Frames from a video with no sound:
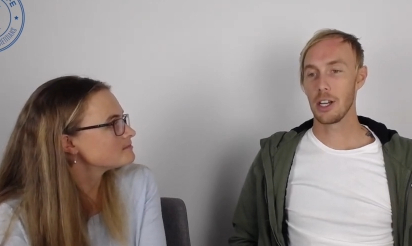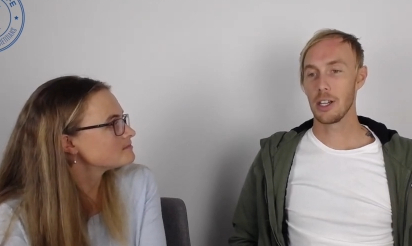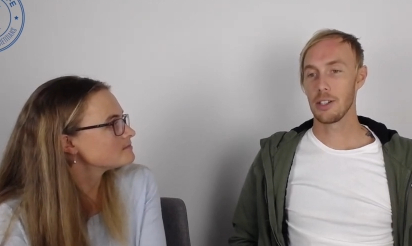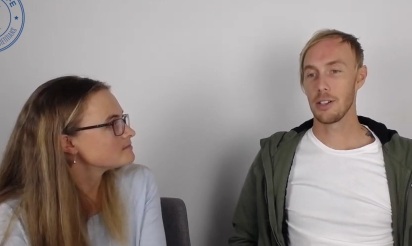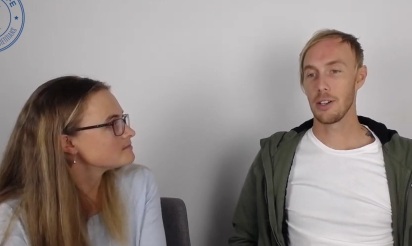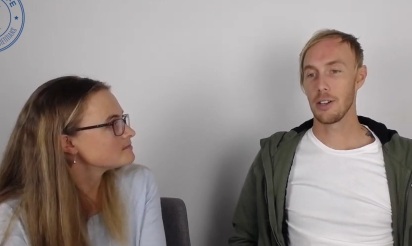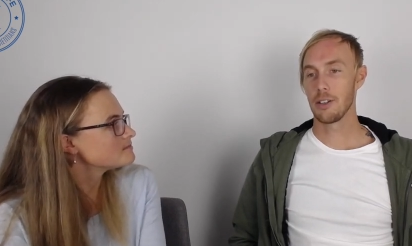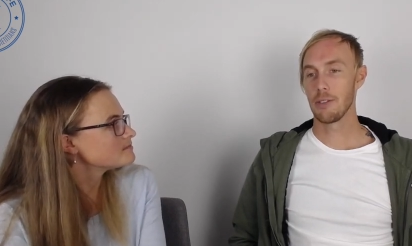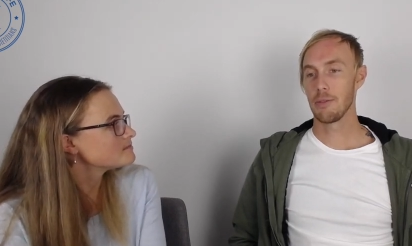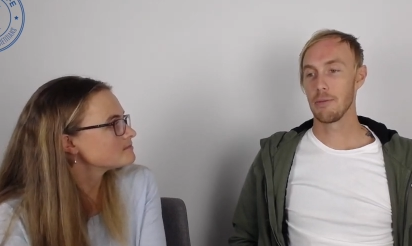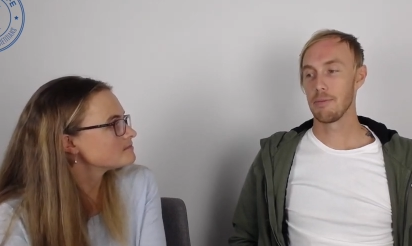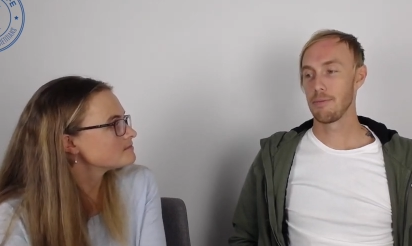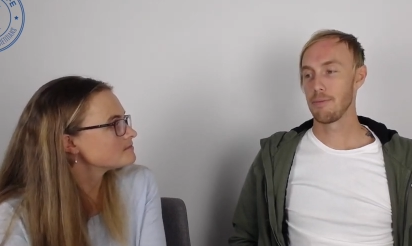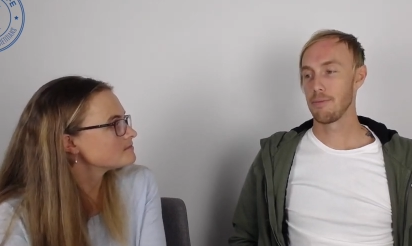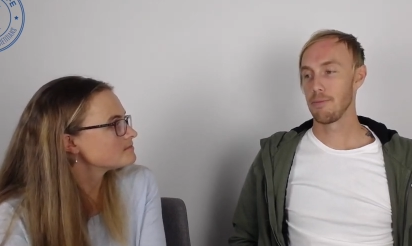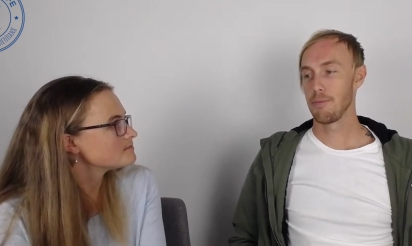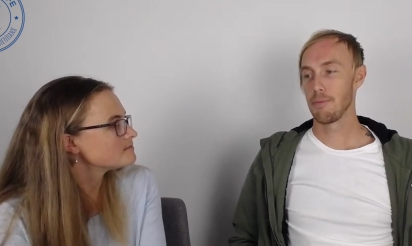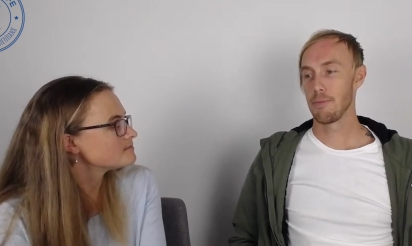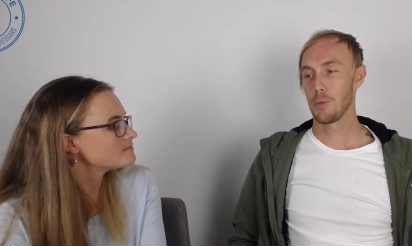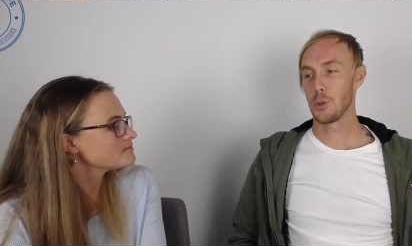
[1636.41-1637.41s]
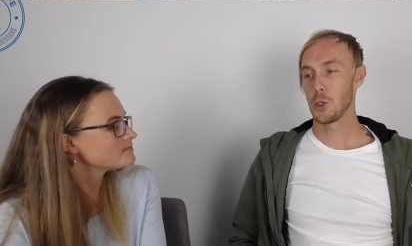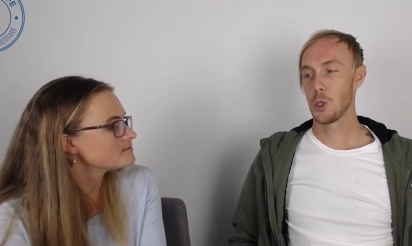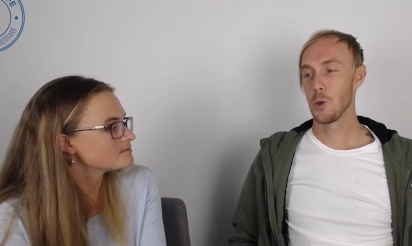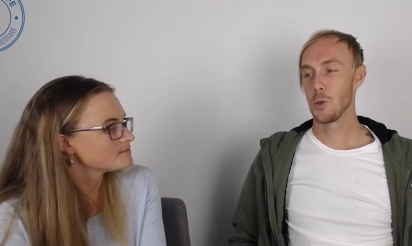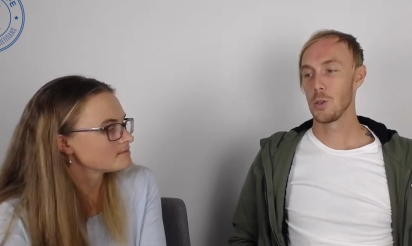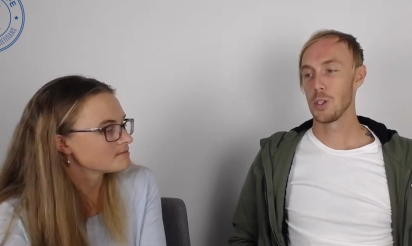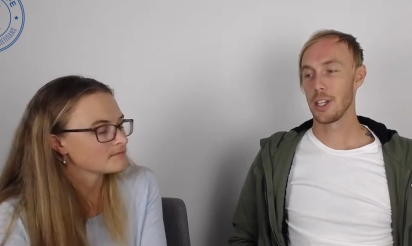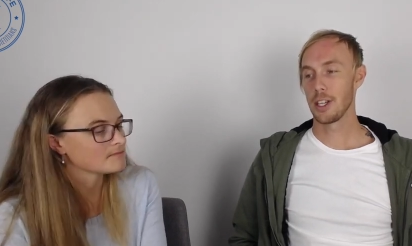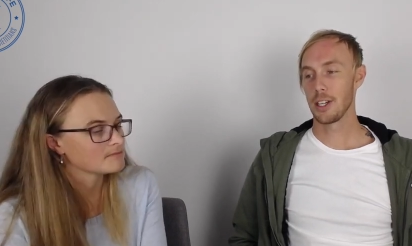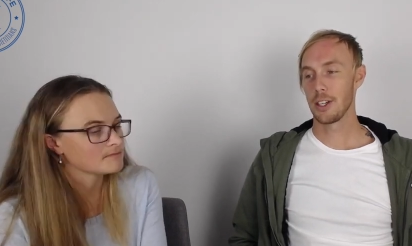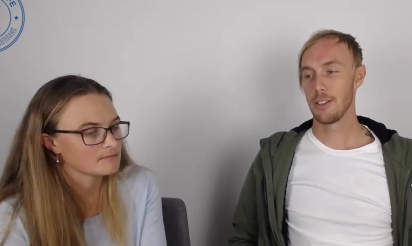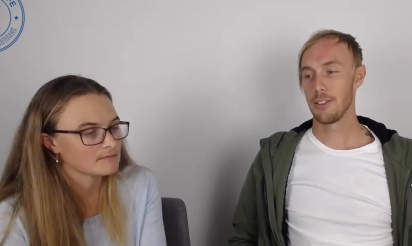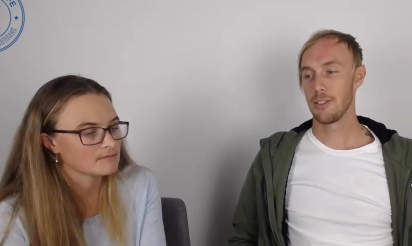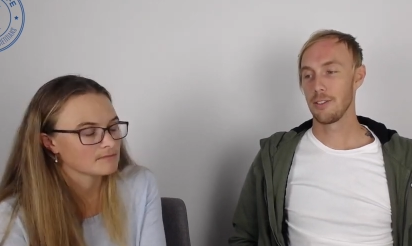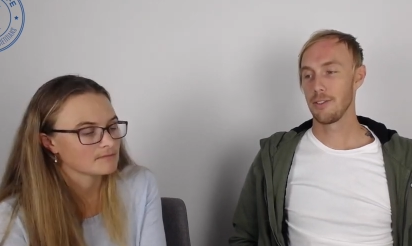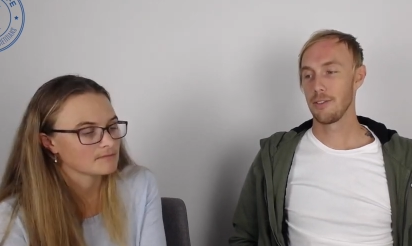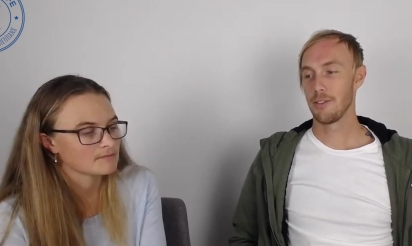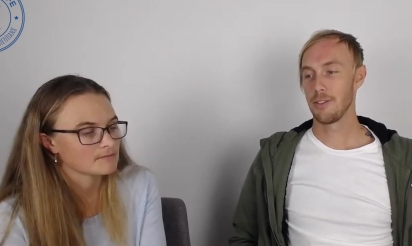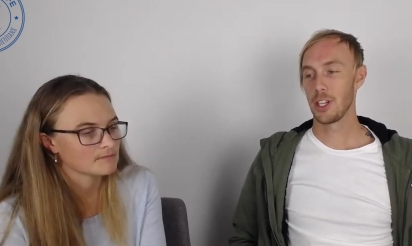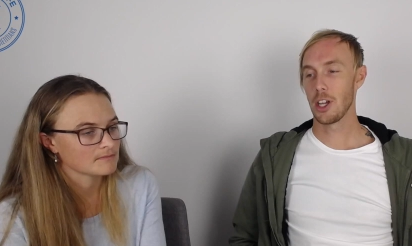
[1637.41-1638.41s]
Speaker 1: So choosing
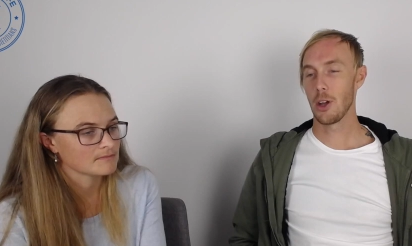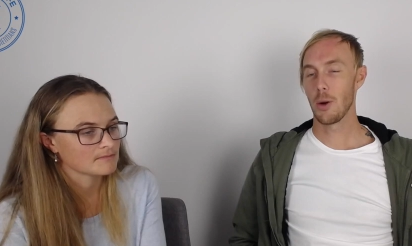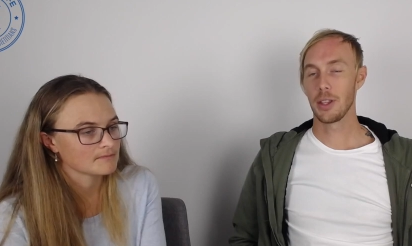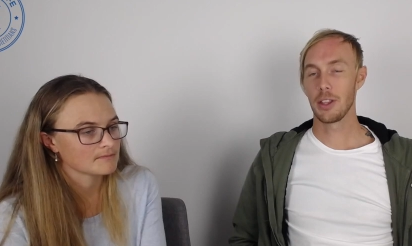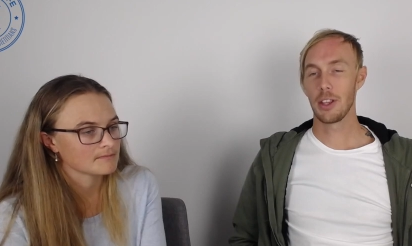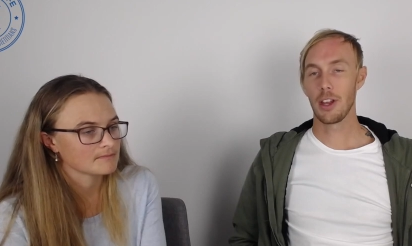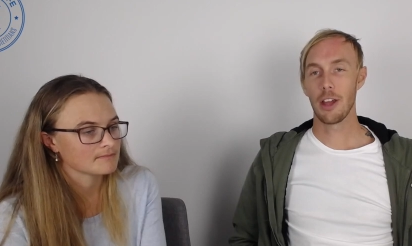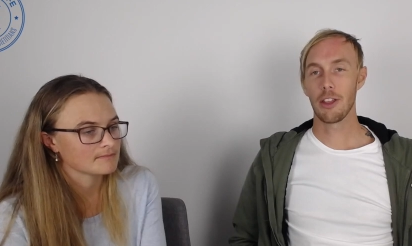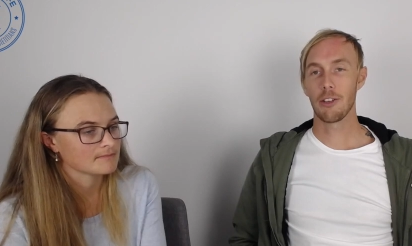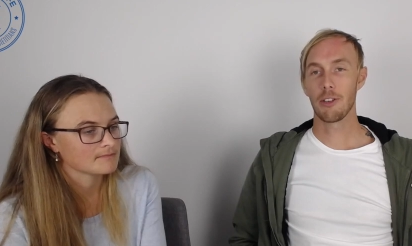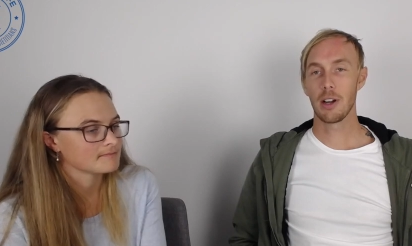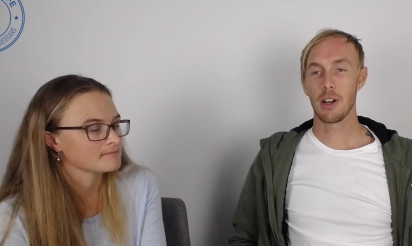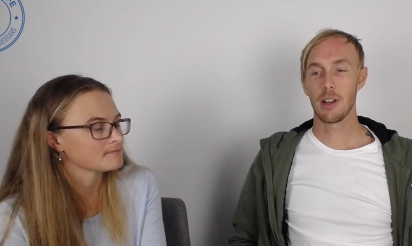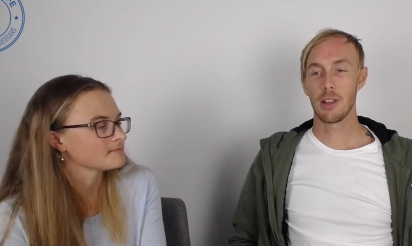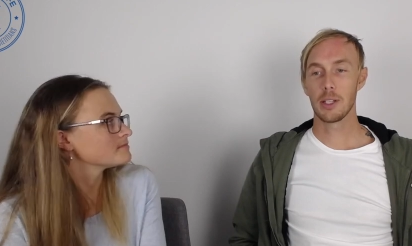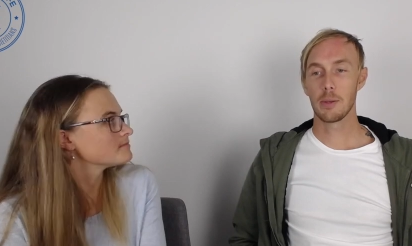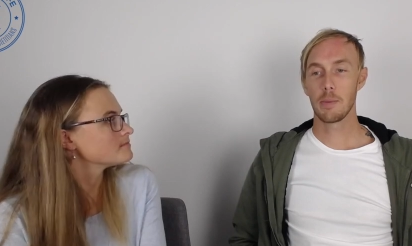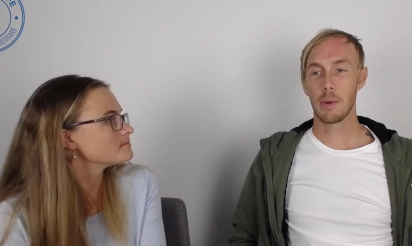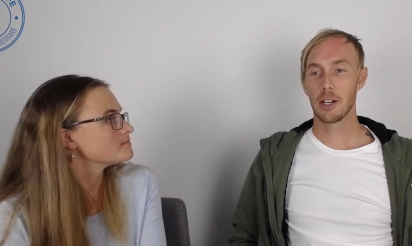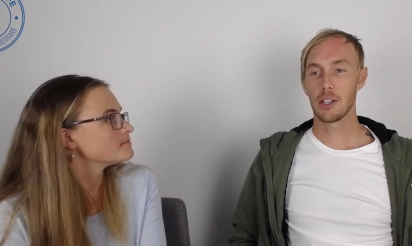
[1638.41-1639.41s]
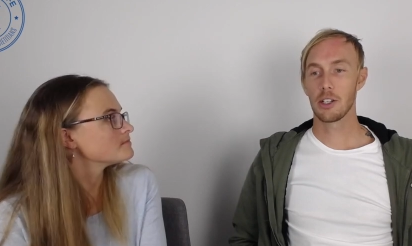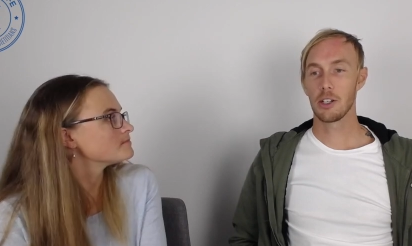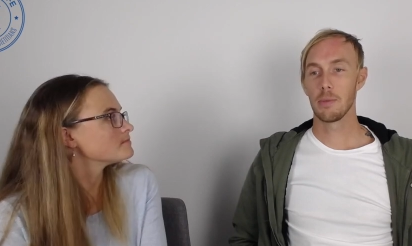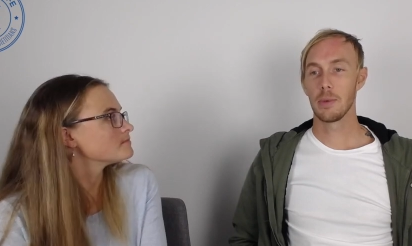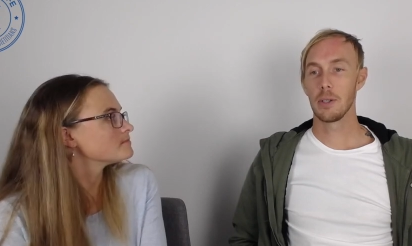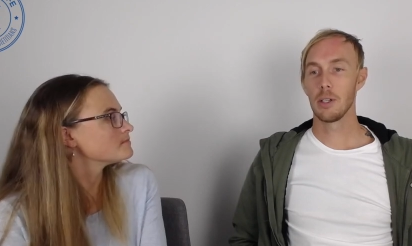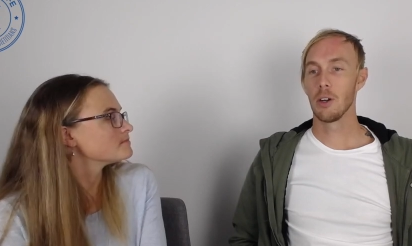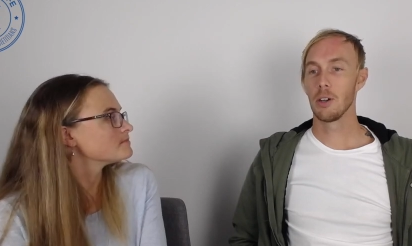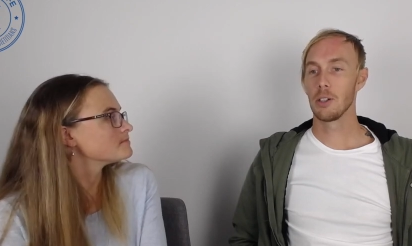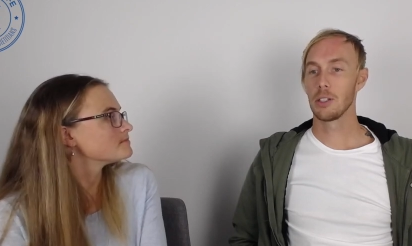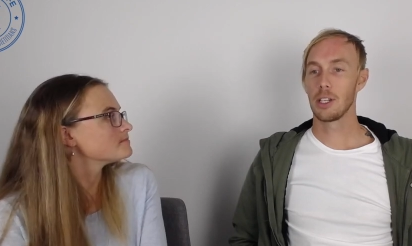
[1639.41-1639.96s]
going the other end of the spectrum and not